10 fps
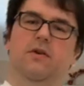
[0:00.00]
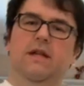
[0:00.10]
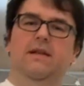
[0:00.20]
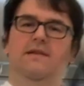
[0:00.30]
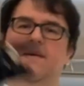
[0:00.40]

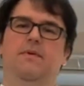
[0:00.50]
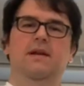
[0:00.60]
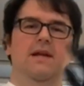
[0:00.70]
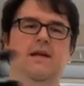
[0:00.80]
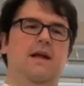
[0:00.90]
separately
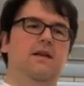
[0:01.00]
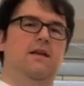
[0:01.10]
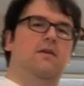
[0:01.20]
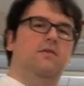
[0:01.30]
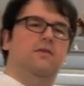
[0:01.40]
again, and
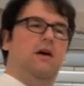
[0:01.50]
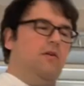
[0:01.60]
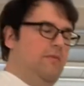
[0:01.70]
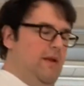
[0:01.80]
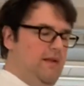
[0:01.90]
also how to
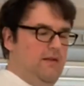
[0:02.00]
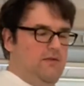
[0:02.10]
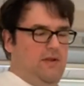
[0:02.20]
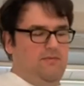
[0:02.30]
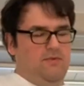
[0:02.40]
make the cream
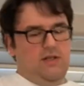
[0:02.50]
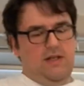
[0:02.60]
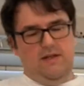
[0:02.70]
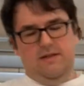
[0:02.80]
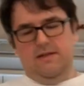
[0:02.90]
cheese
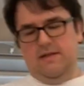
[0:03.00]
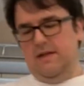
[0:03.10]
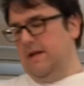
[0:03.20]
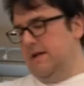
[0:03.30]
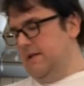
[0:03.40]

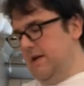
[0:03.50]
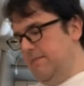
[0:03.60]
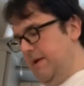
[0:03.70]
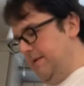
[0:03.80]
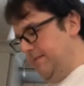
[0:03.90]
topping.
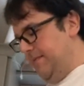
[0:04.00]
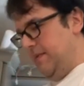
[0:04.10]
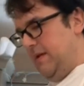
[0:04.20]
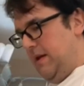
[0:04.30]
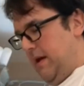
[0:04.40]

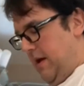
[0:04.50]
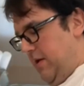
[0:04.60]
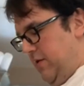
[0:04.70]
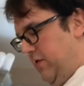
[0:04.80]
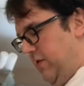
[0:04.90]

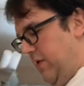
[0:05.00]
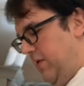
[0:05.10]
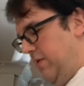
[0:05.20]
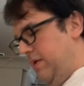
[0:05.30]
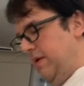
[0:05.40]
So
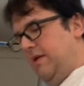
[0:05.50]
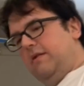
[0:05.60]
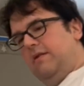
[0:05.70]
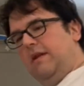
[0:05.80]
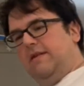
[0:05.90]

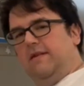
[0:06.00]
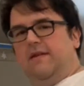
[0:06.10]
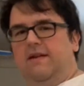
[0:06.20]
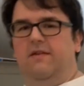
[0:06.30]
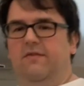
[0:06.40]
this is it
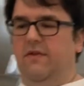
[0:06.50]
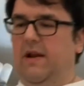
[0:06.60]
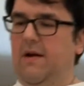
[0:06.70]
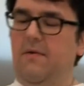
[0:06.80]
for now.